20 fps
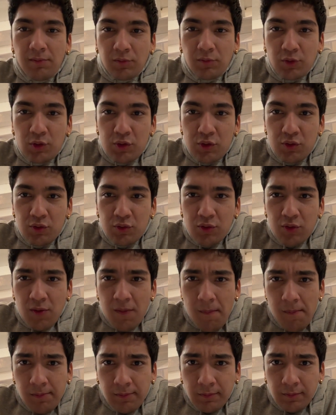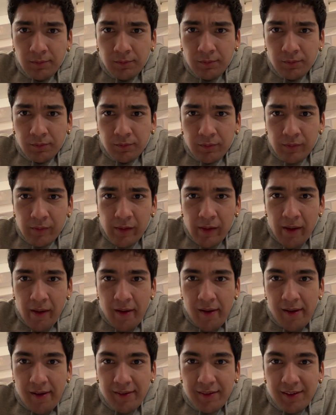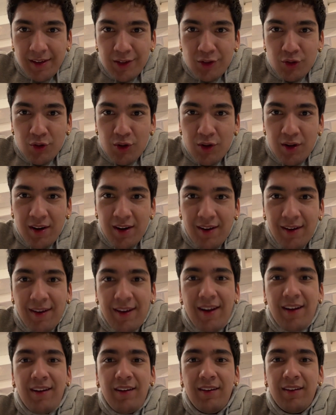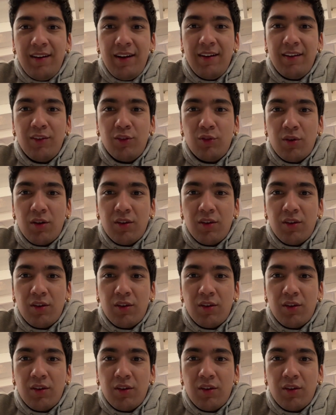I'm going to catch y'all later, later